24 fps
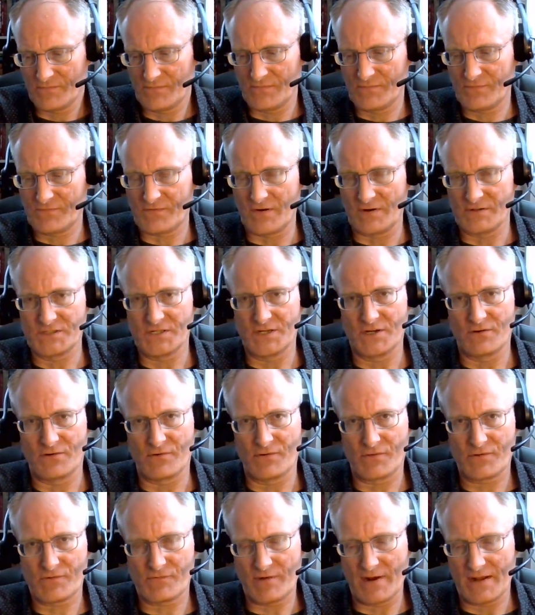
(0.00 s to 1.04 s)
frontier
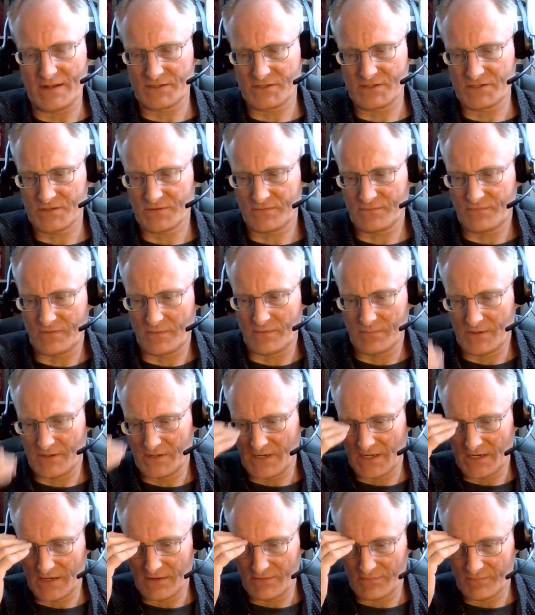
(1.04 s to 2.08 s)
threats from the
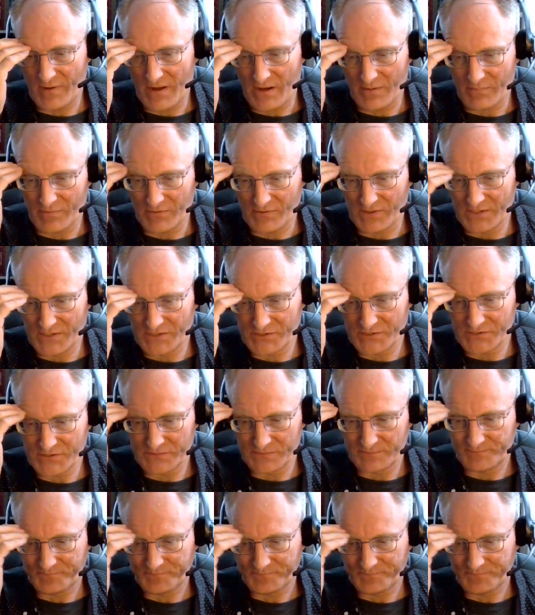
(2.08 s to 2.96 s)
native population.